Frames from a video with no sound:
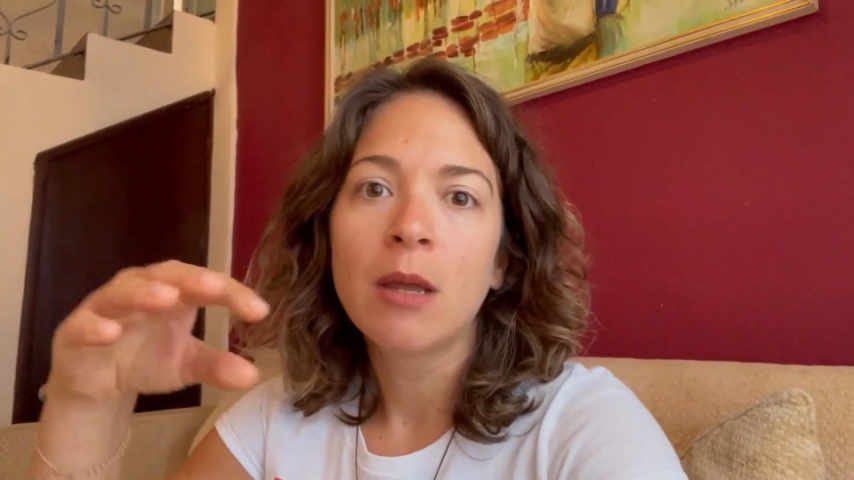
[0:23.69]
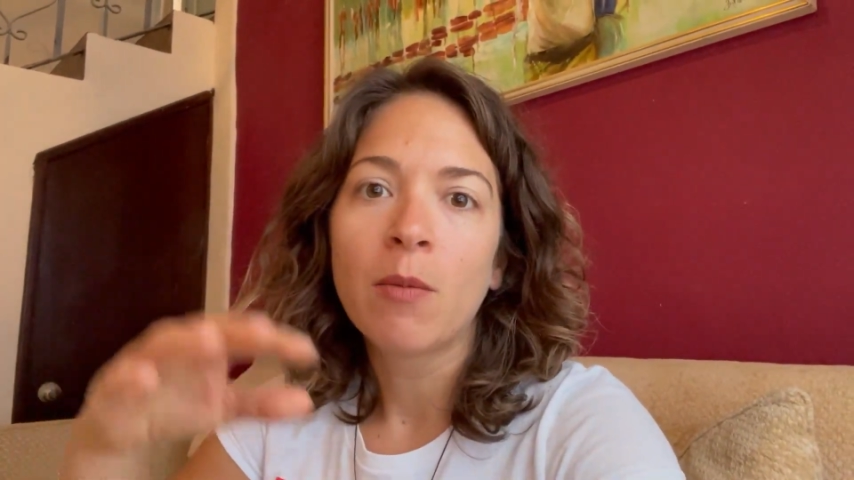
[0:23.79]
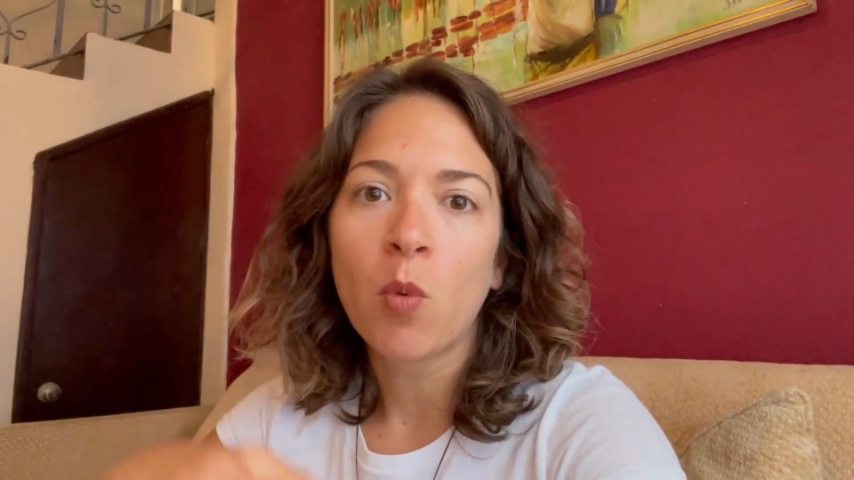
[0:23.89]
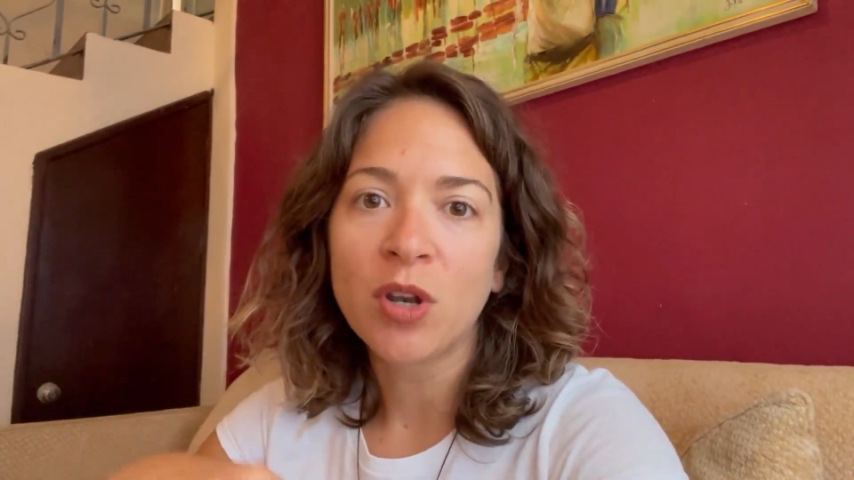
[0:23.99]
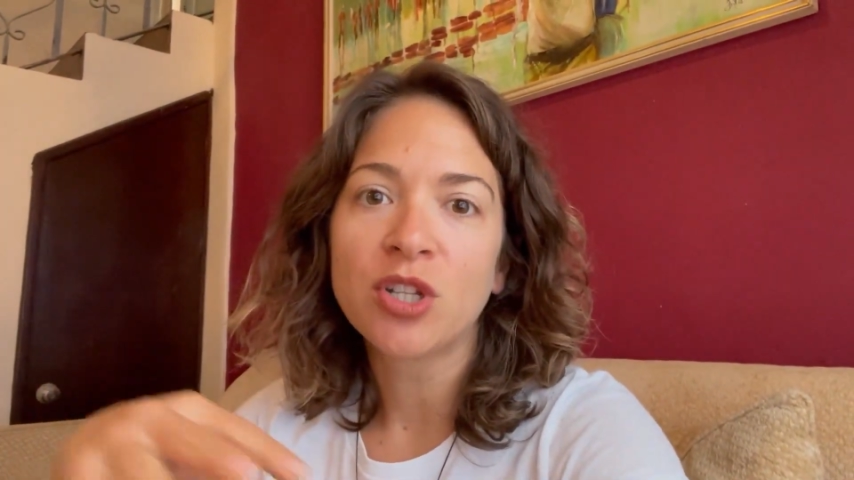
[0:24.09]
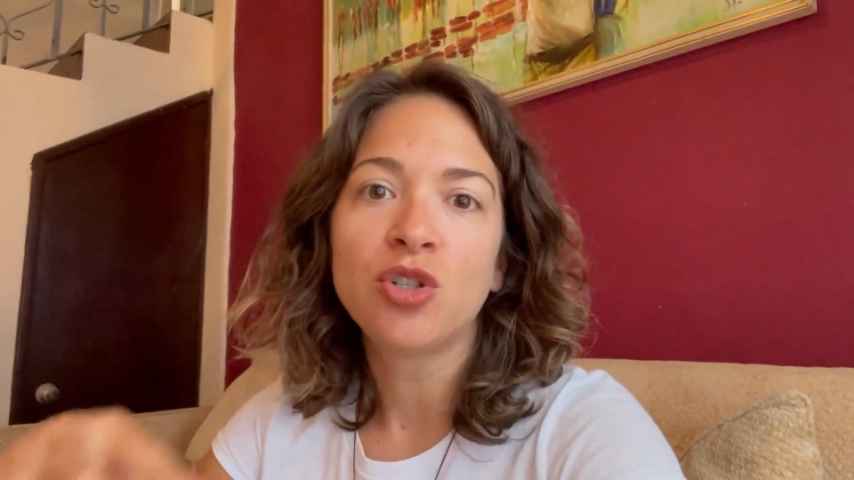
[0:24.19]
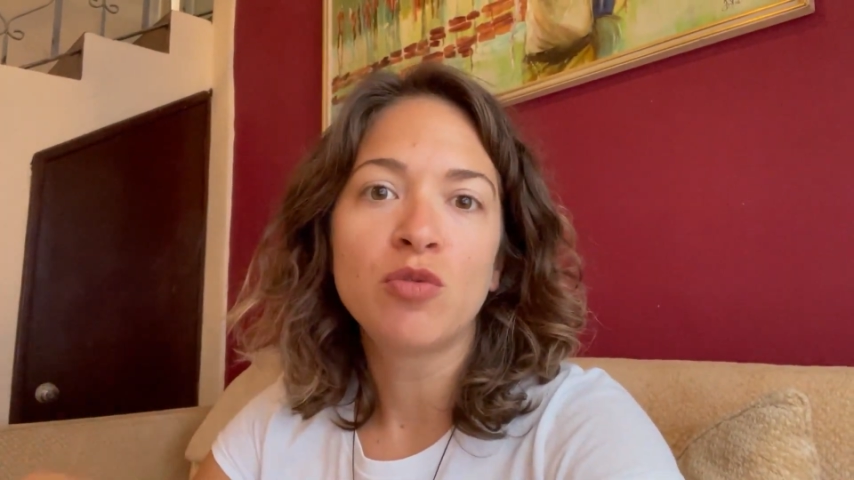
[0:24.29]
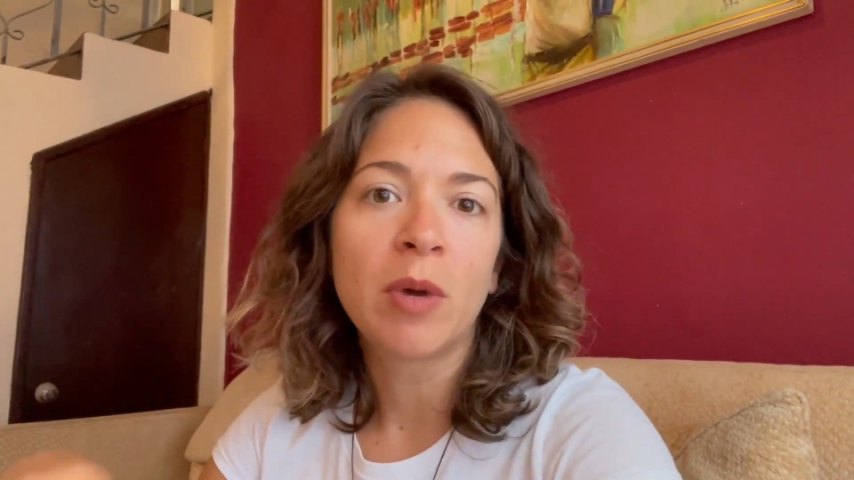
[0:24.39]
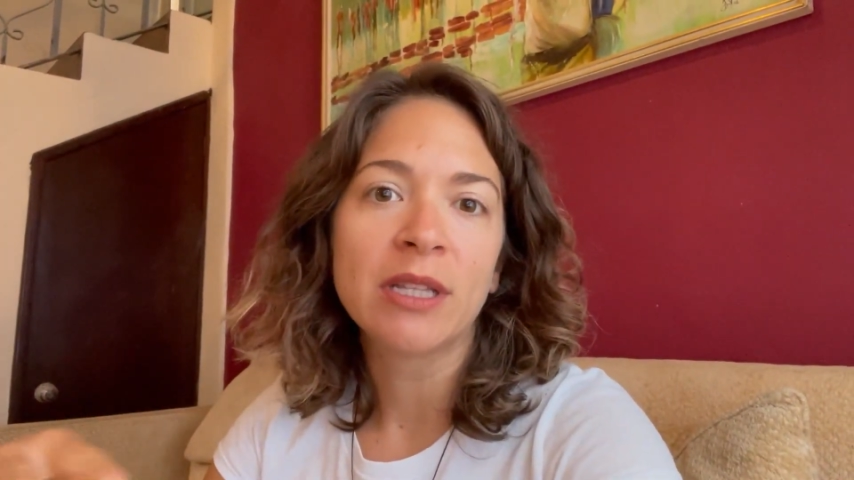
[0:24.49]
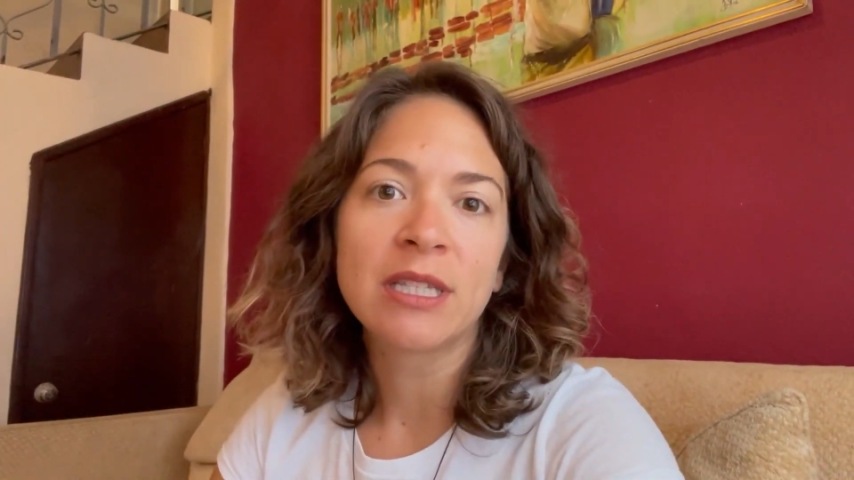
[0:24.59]
1 to 2
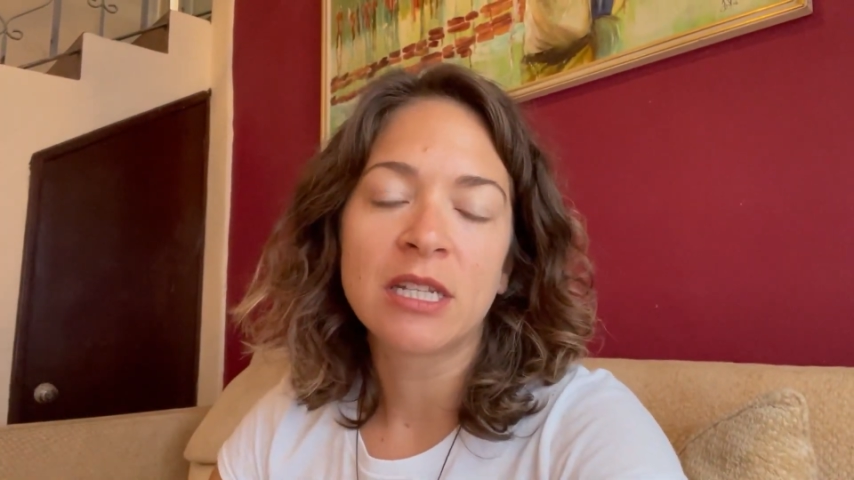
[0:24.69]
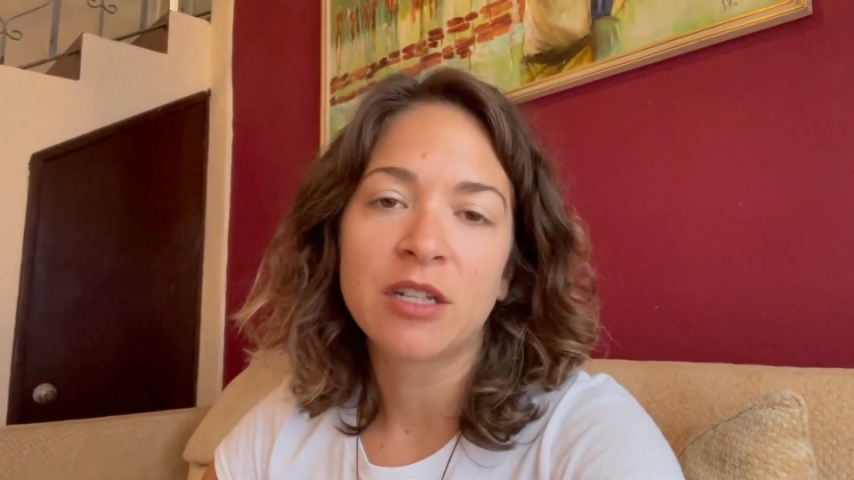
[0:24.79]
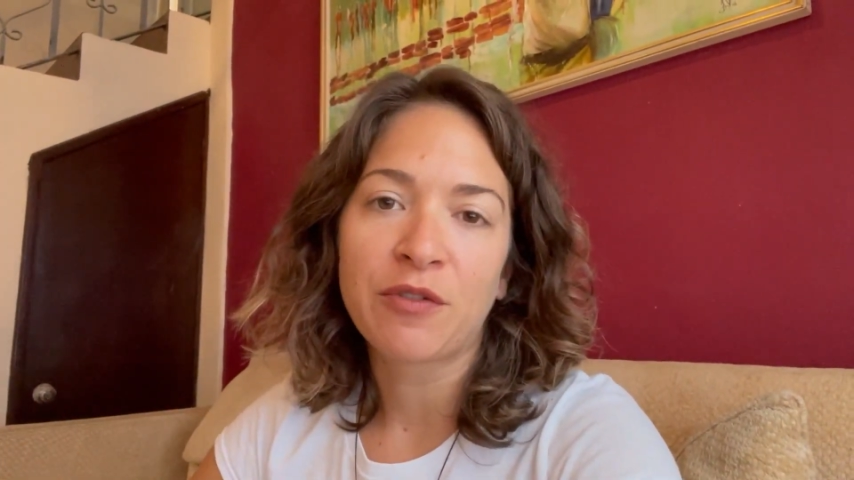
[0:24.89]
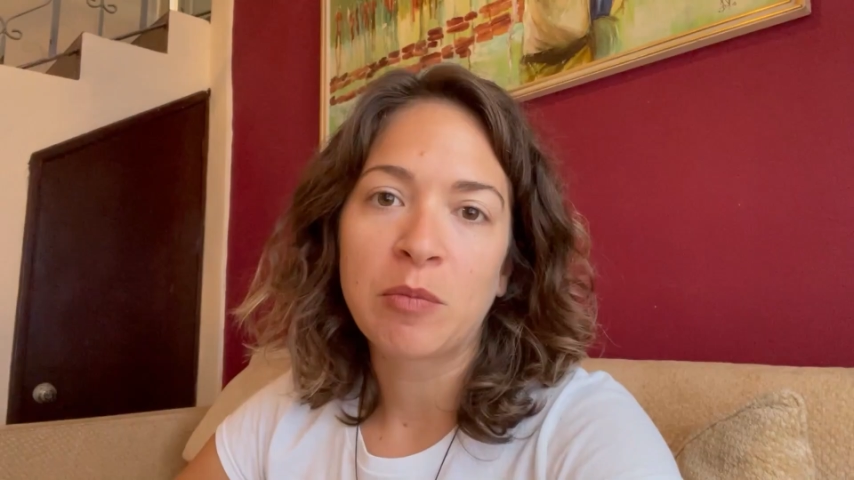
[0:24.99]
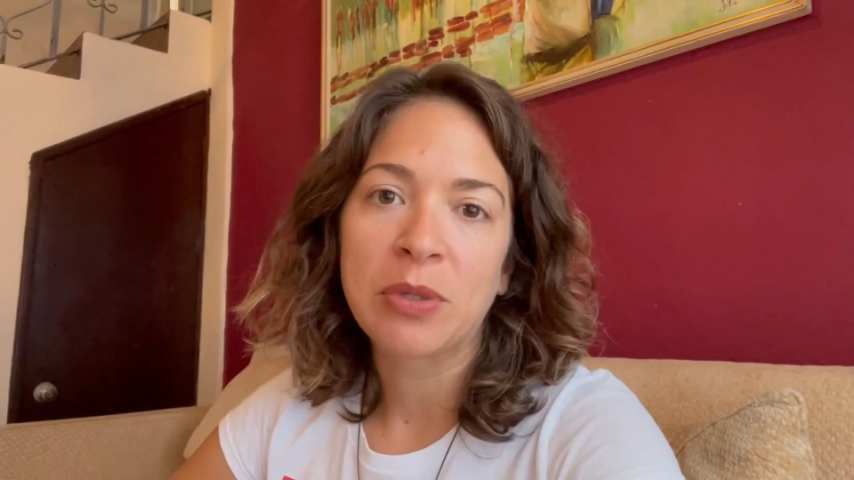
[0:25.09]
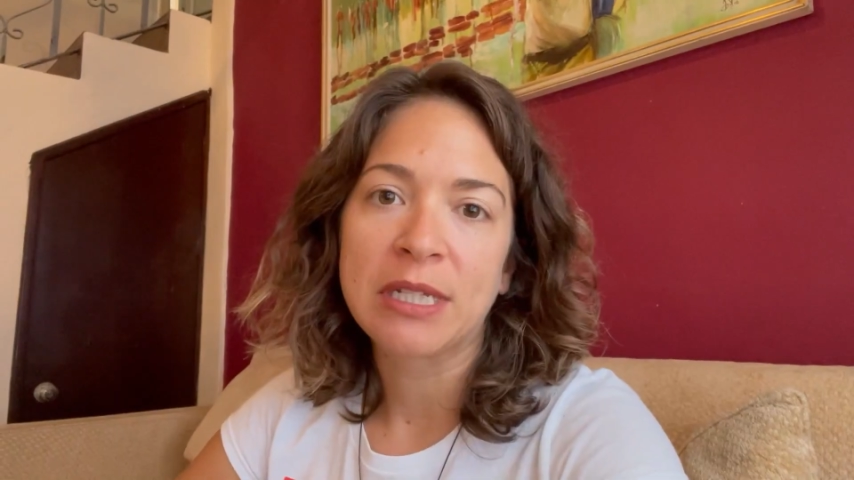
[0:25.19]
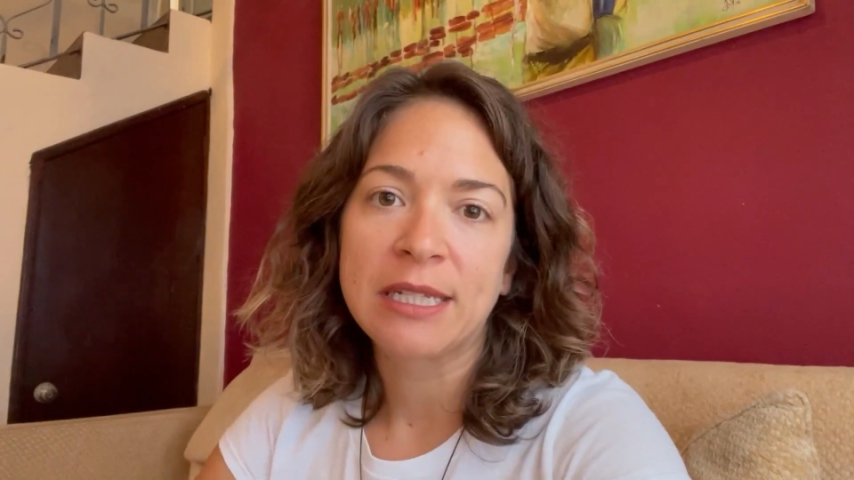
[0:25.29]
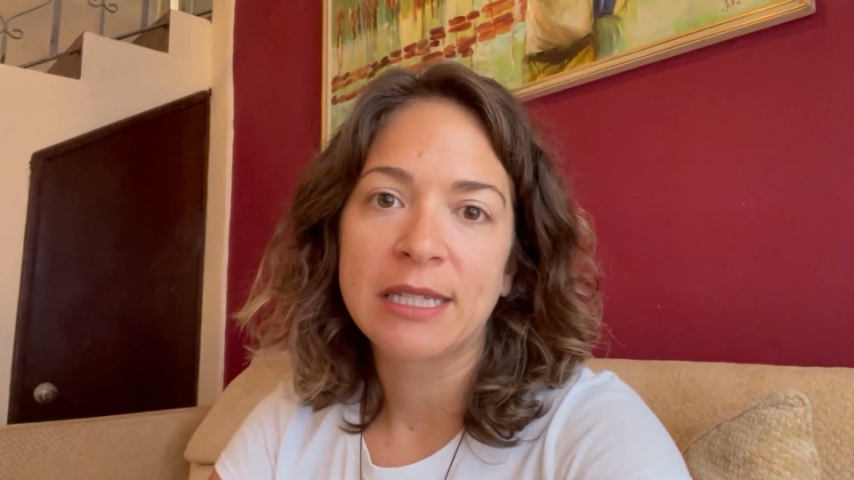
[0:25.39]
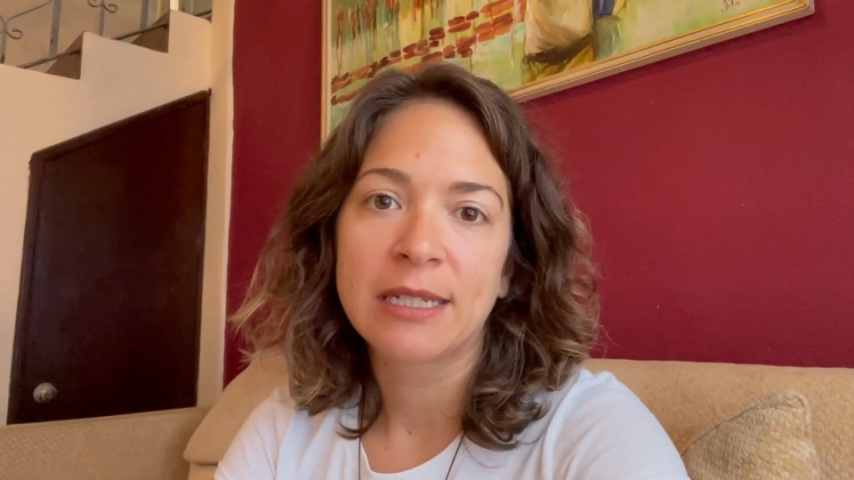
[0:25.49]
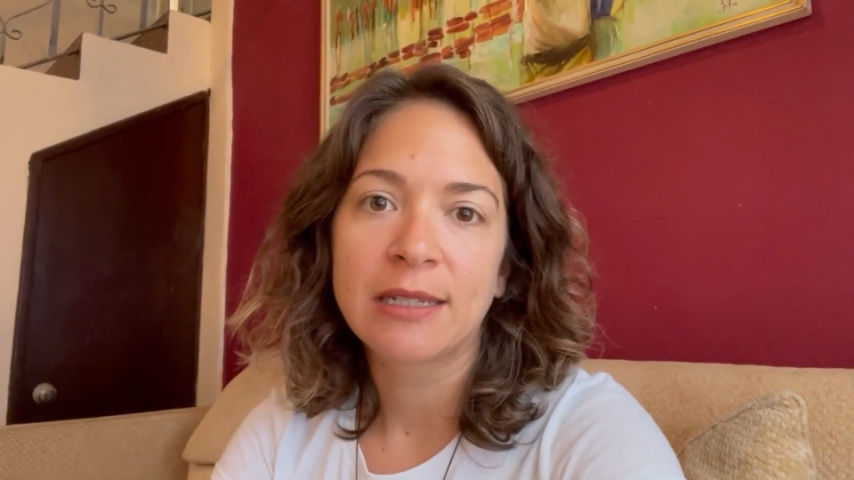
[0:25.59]
months in different
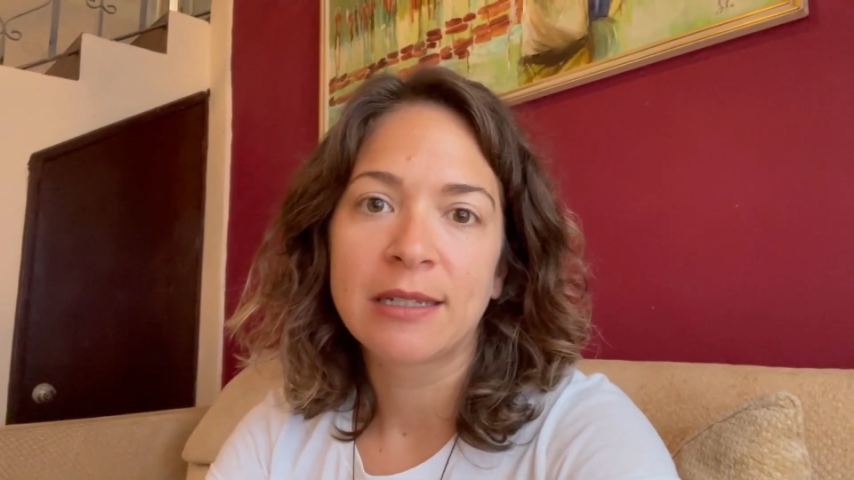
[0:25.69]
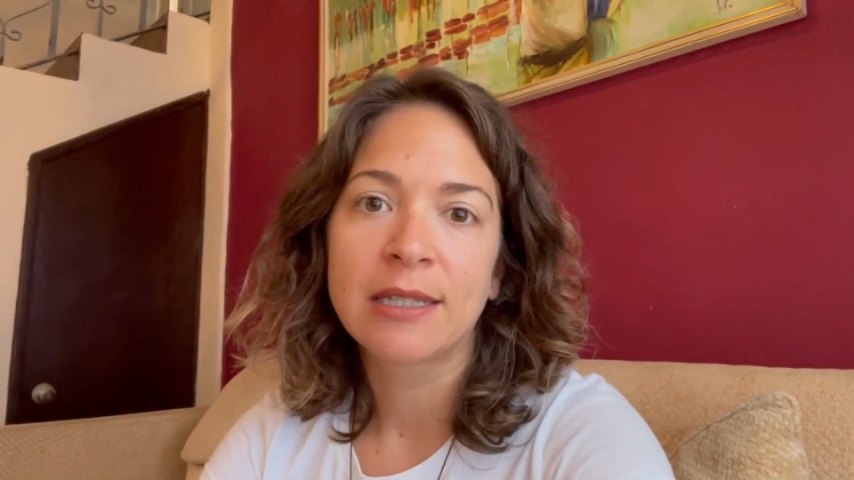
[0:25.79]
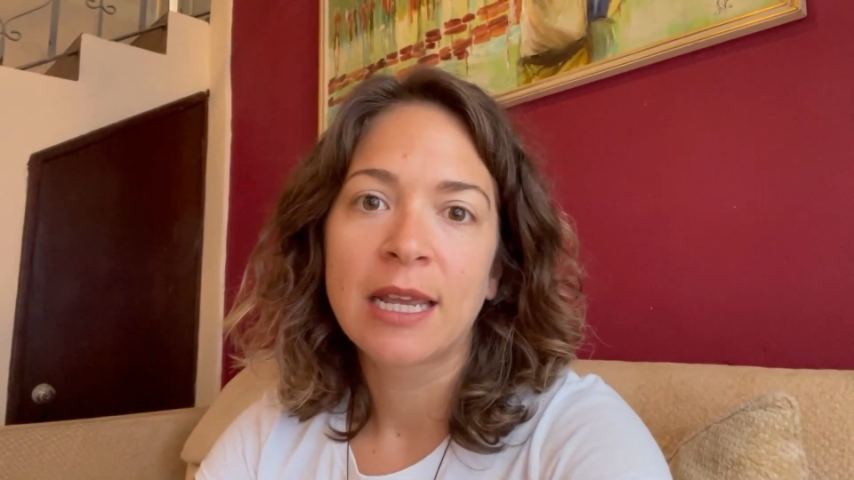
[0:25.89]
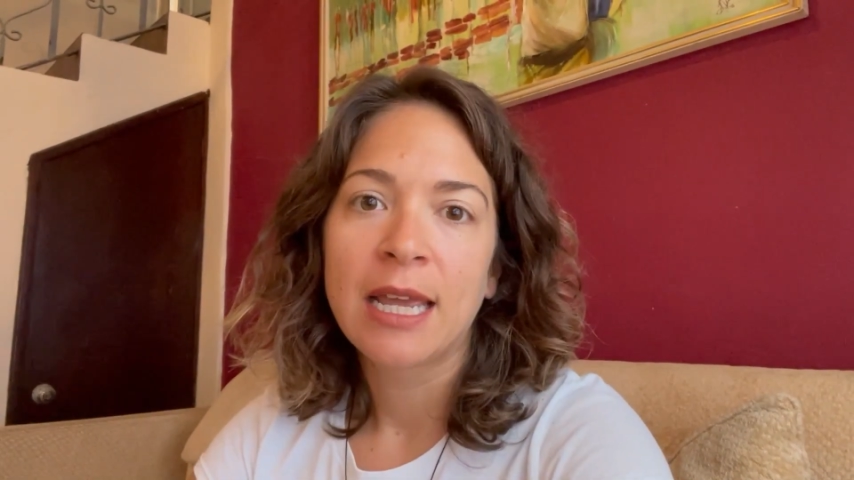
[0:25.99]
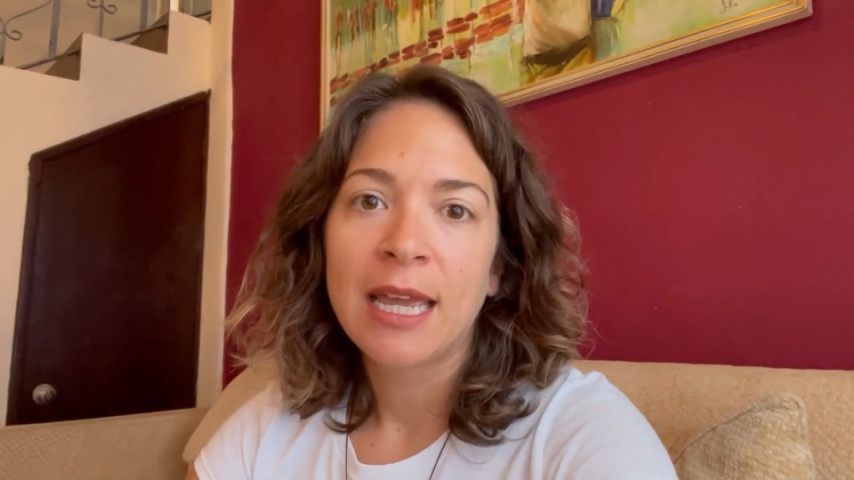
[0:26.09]
places